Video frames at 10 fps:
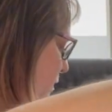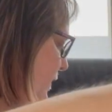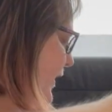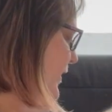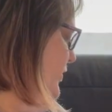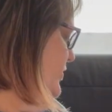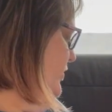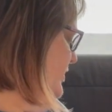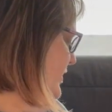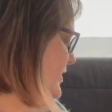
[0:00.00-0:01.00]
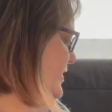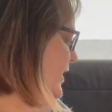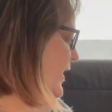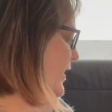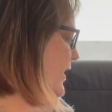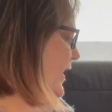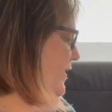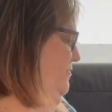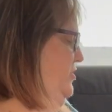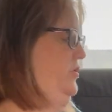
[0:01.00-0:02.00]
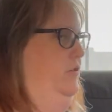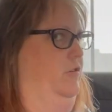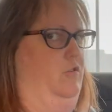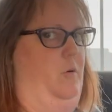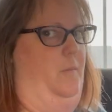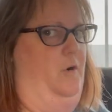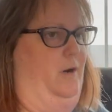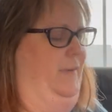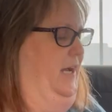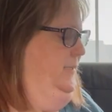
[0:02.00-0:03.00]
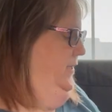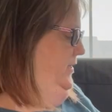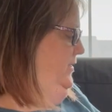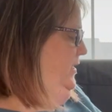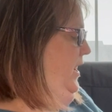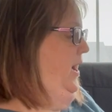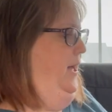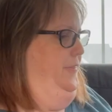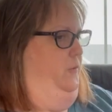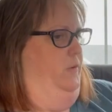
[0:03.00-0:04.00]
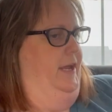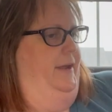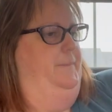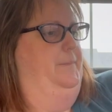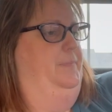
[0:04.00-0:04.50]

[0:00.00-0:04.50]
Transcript: prior to today. I have two more boxes on the way.